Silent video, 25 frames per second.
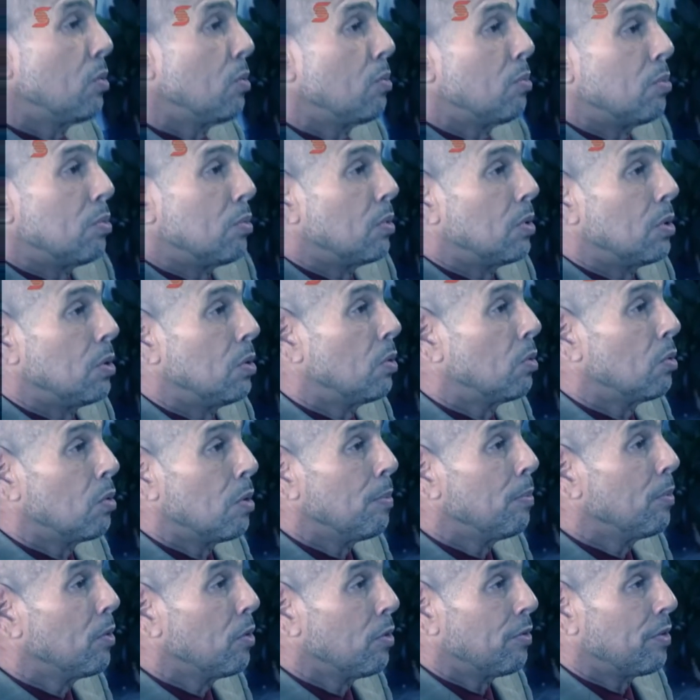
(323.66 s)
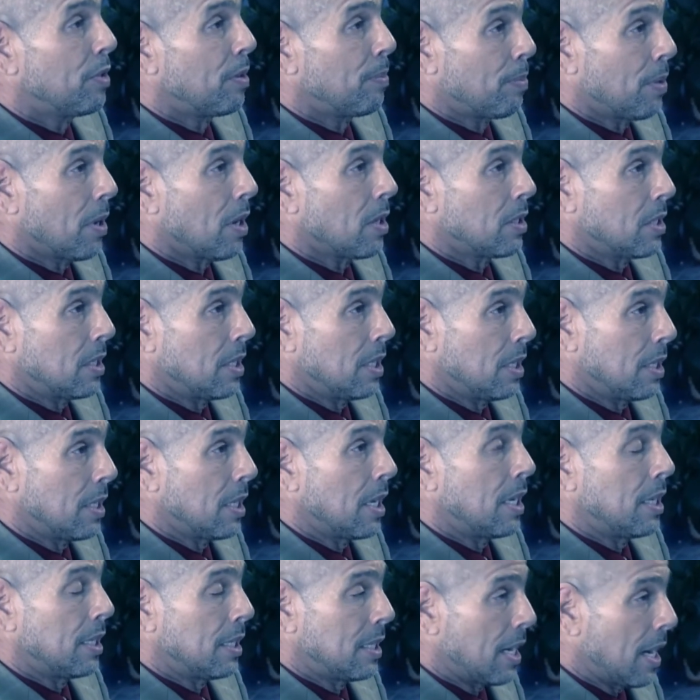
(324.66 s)
you remove the
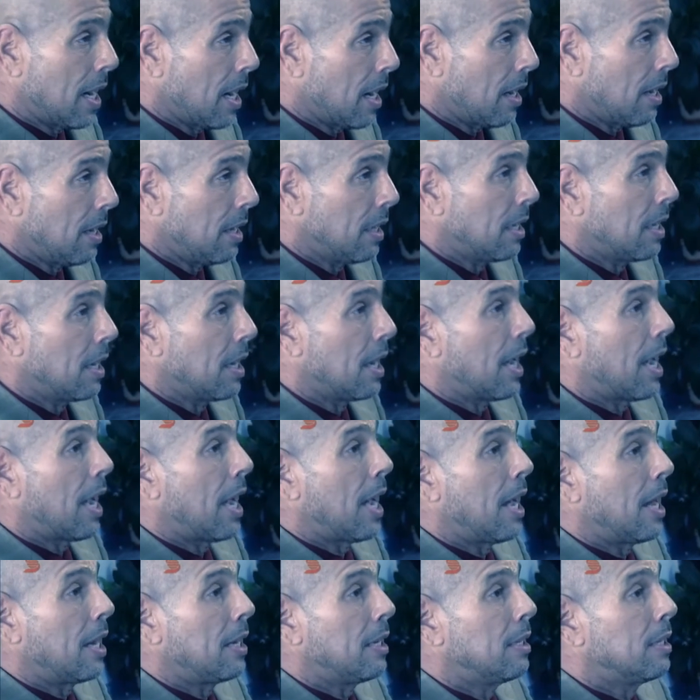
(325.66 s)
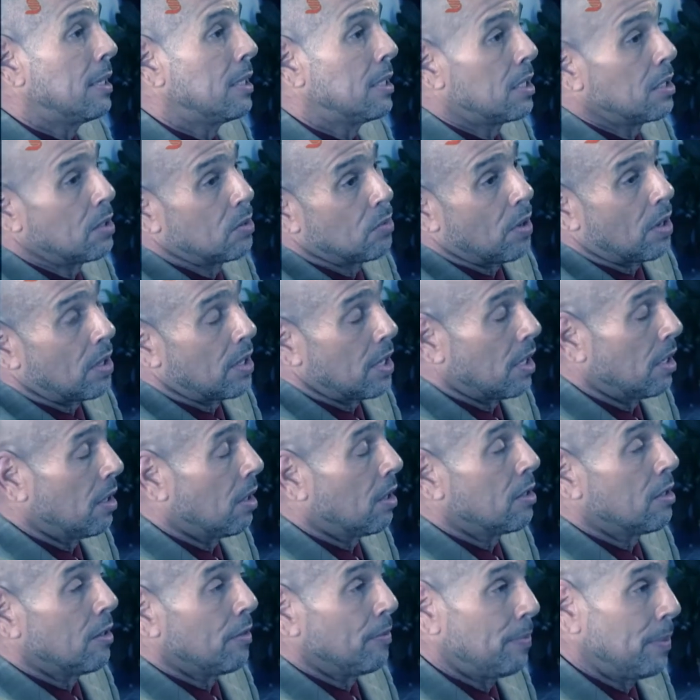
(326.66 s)
prostate entirely, and this is what a
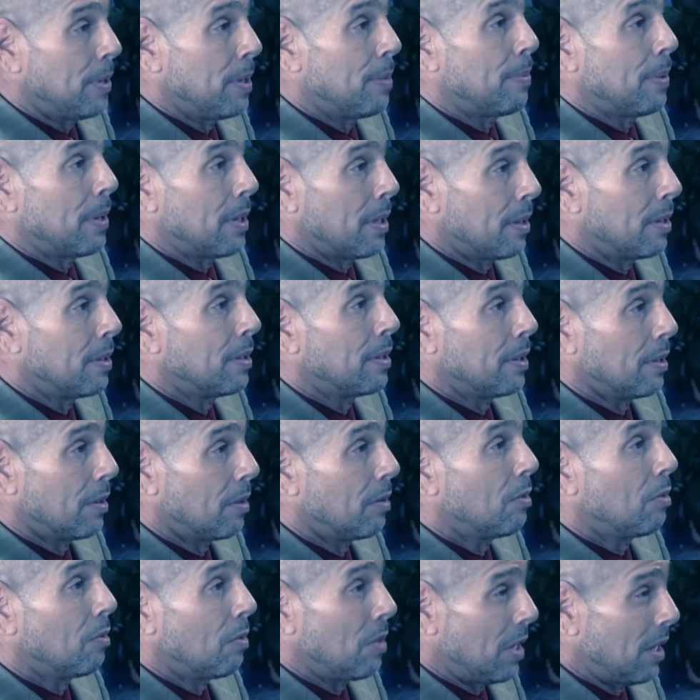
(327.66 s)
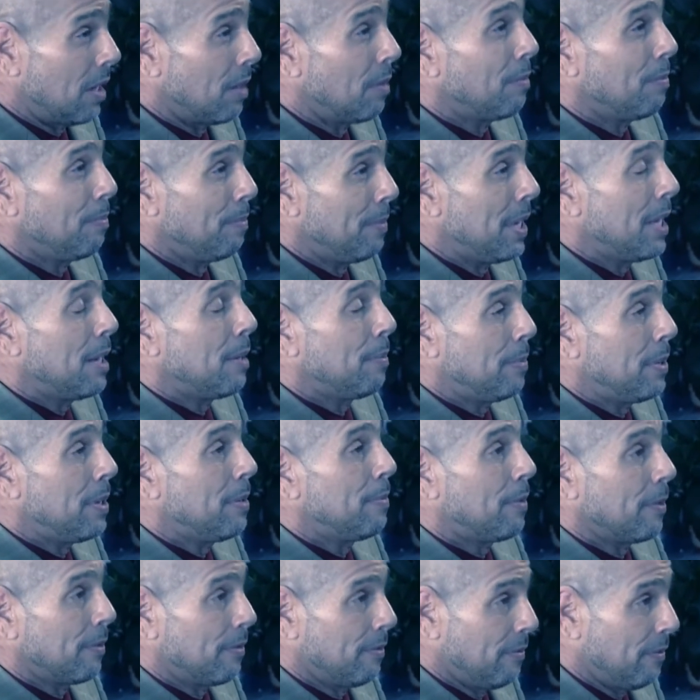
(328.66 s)
lot of people, really male
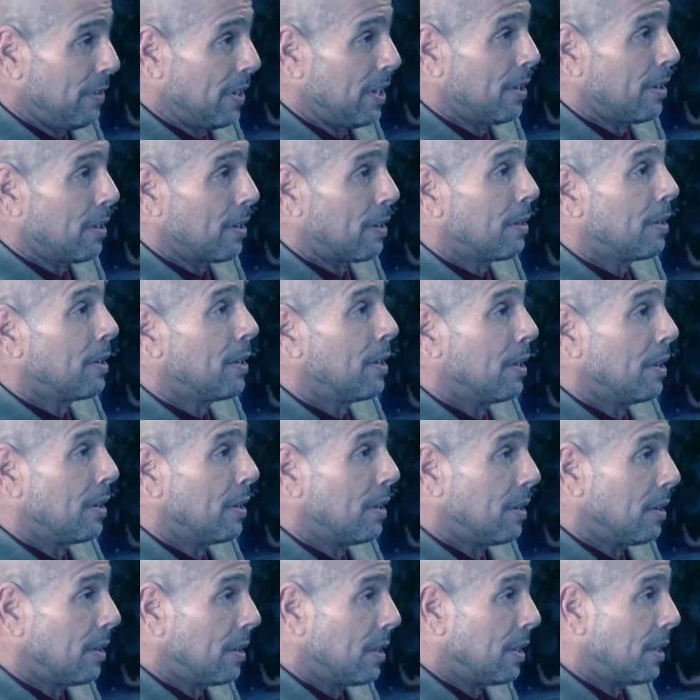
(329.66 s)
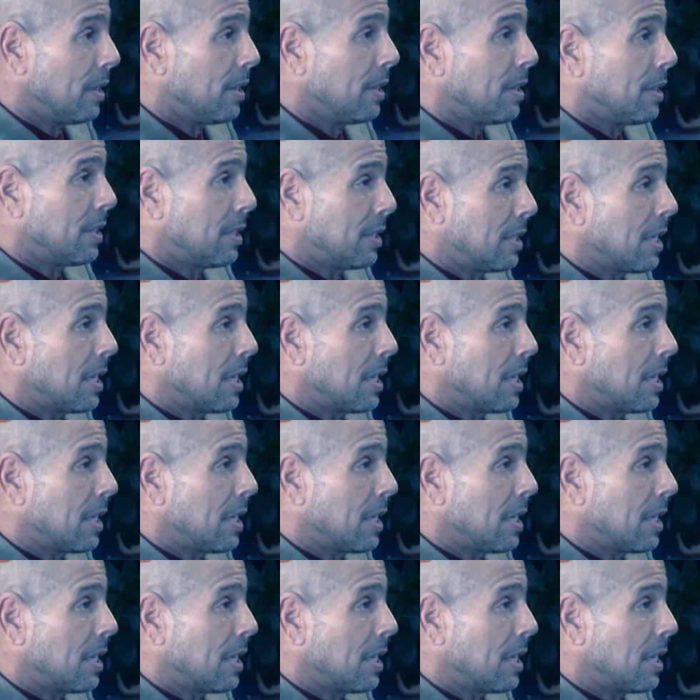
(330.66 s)
people, fear, the